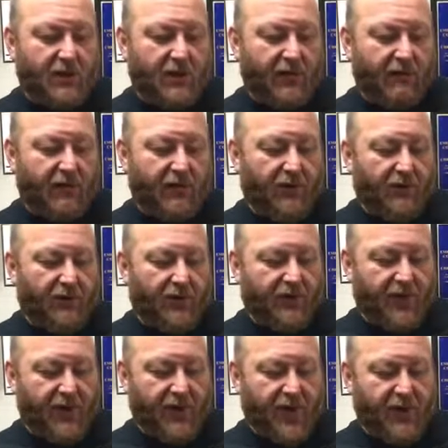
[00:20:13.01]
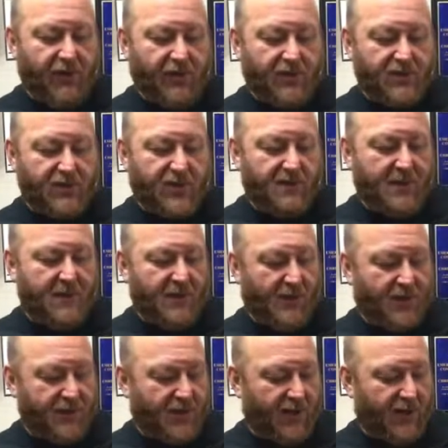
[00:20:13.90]
Even though the NATO was going to be
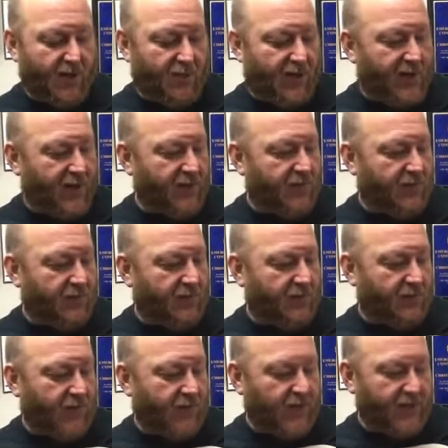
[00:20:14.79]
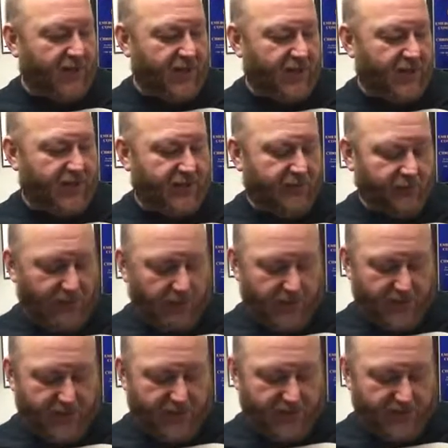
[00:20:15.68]
military-wide, the Marines actually were the
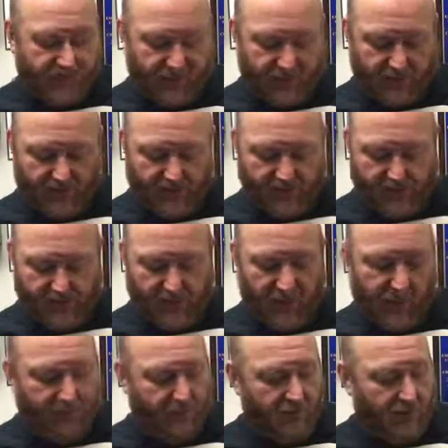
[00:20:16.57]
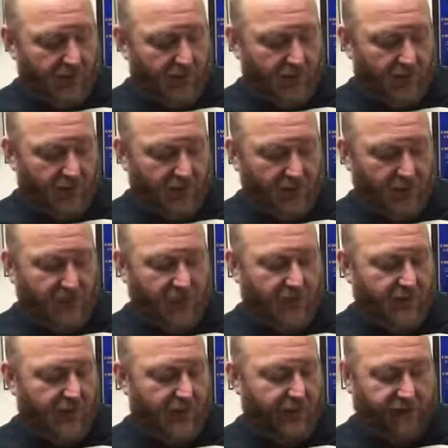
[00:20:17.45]
ones that took the
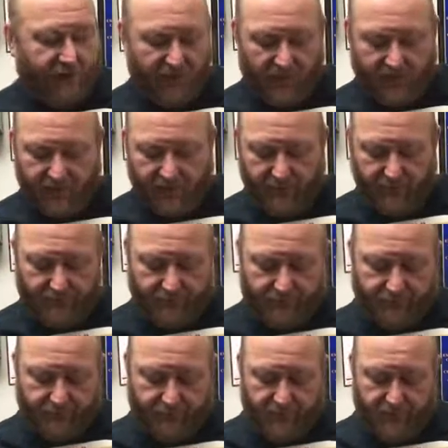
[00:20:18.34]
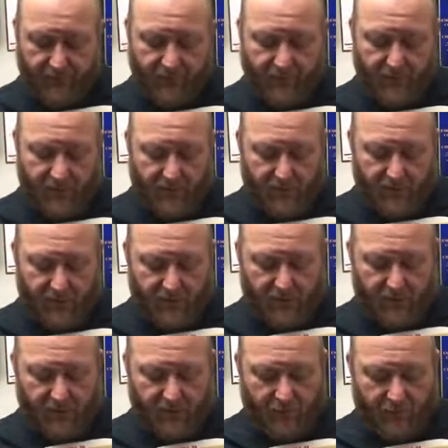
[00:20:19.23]
lead in development.
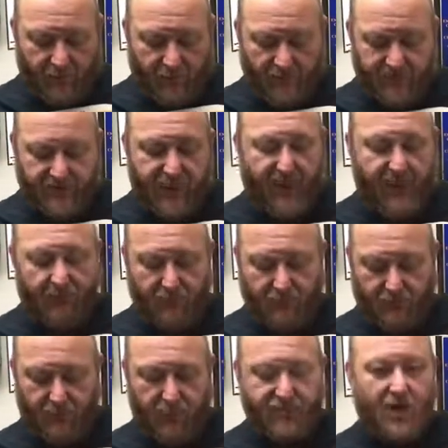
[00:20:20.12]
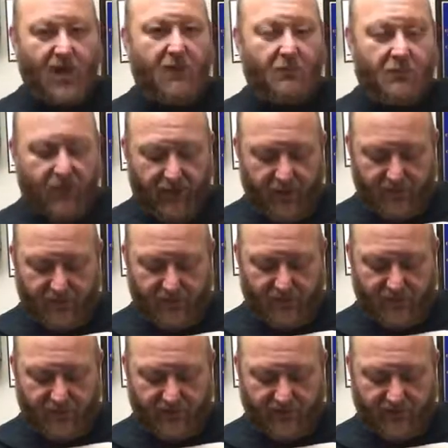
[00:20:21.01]
And the rear sight was all Marine
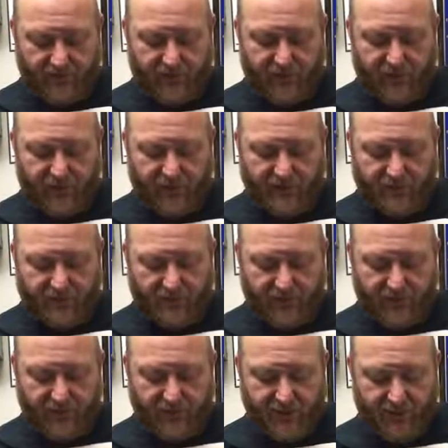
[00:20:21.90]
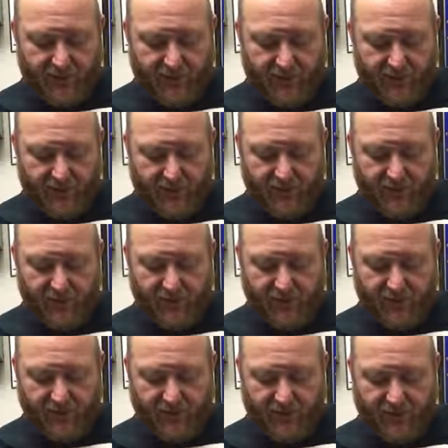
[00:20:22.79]
Corps, this fully adjustable rear sight. The
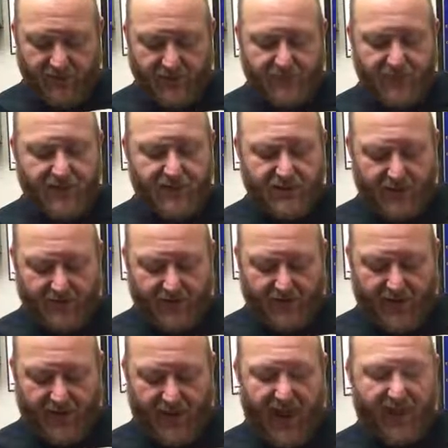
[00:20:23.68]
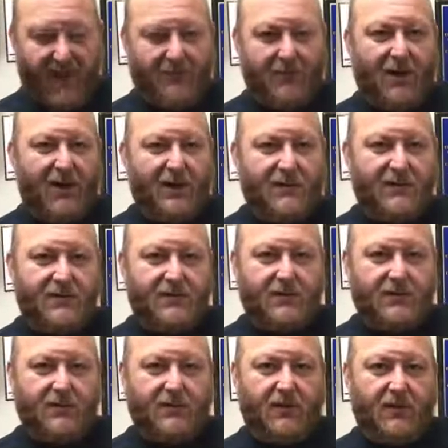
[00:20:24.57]
interesting thing is this is about
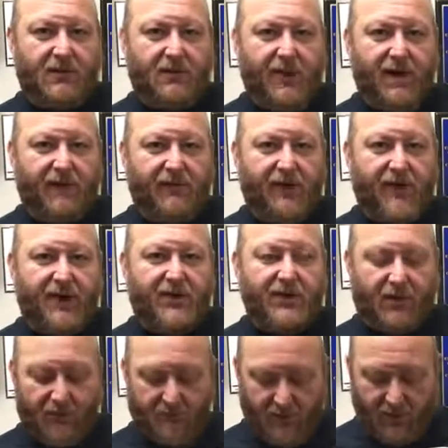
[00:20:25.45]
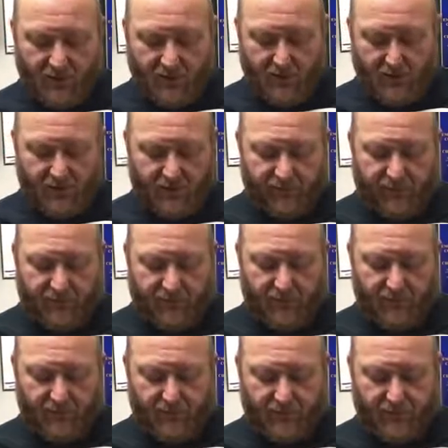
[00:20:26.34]
$80 to manufacture the
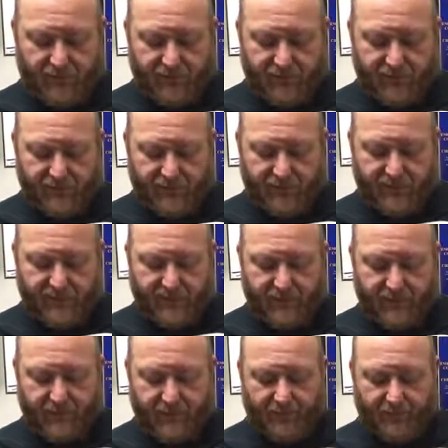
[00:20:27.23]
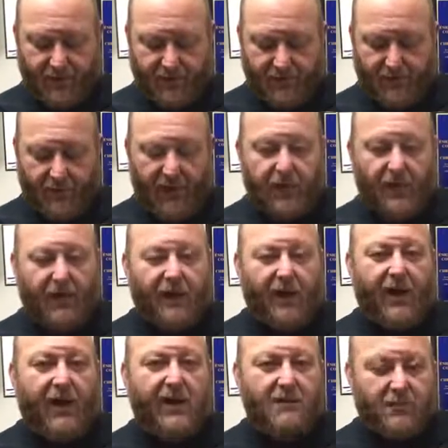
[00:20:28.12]
full sight system.
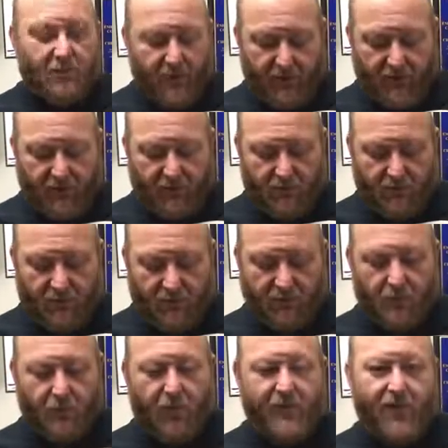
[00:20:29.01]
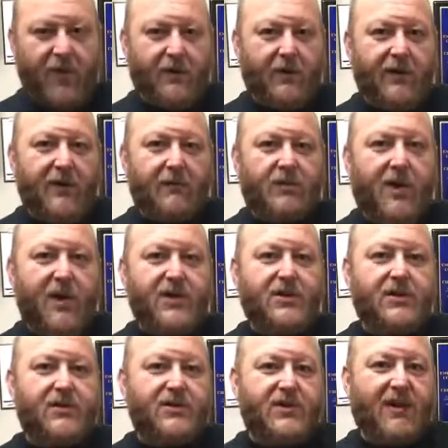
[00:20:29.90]
And the Marine Corps were the only
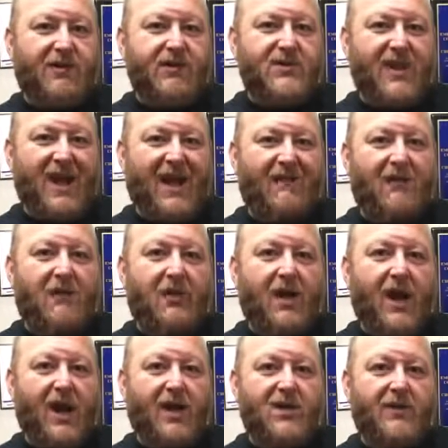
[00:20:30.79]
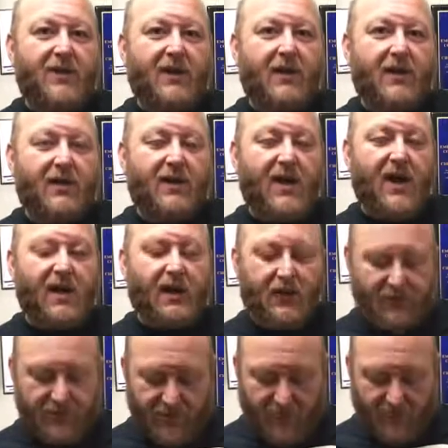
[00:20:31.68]
branch of the service that ever actually learned how to
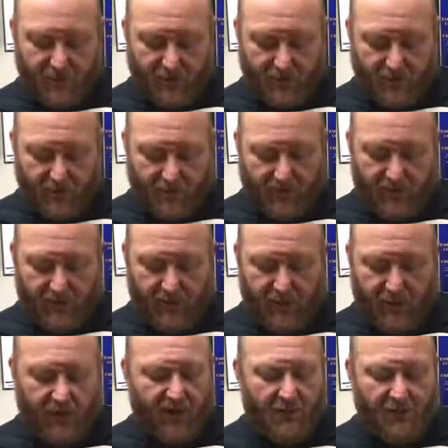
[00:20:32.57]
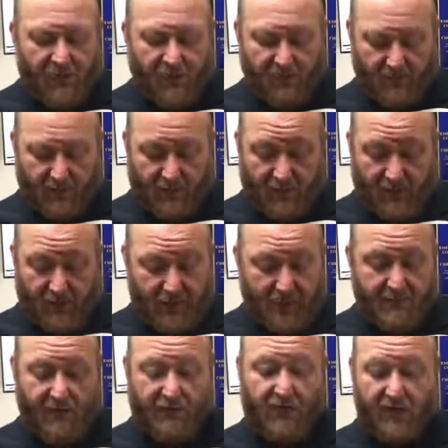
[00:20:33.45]
use it. In the Army,
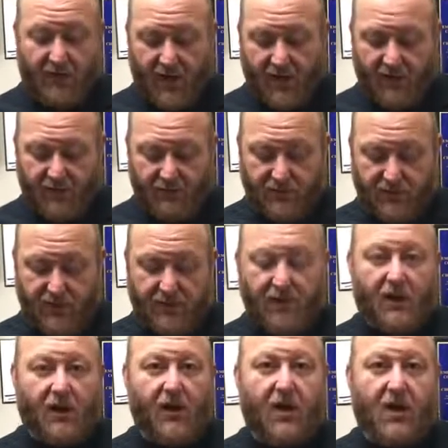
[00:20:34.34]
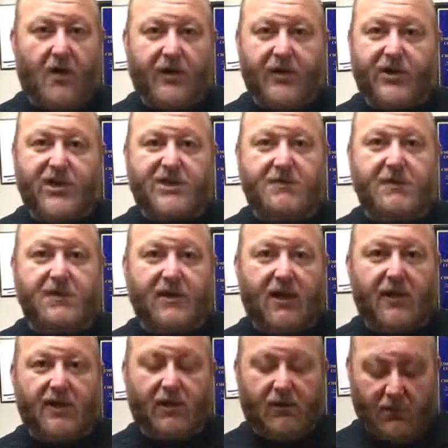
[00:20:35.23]
I never learned how to use all the adjustments
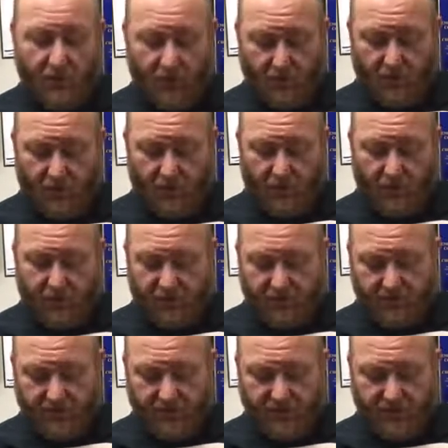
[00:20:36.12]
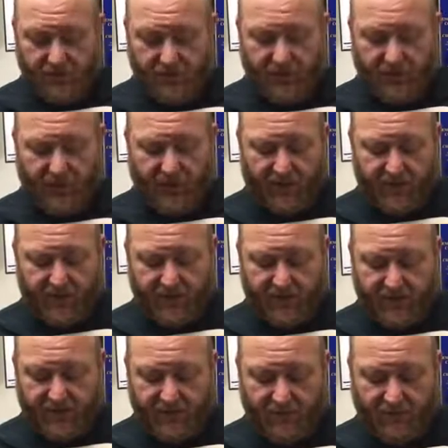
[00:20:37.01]
on here. We did the BZ, the Battle
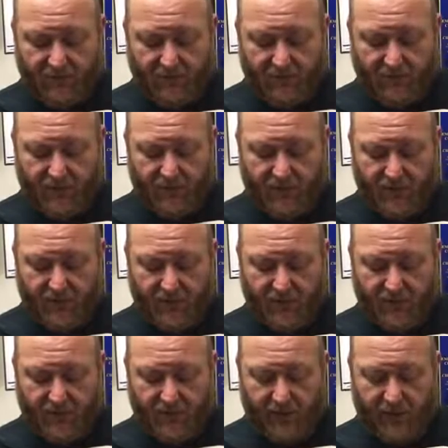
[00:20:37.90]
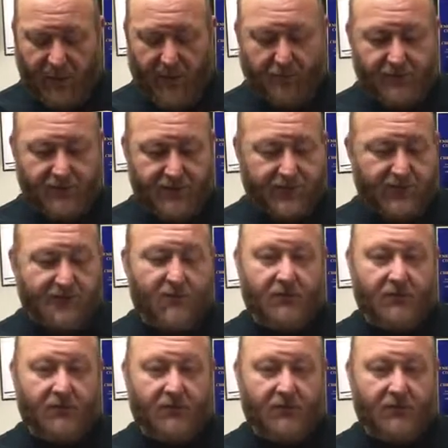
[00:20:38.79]
Sight Zero, and that was it.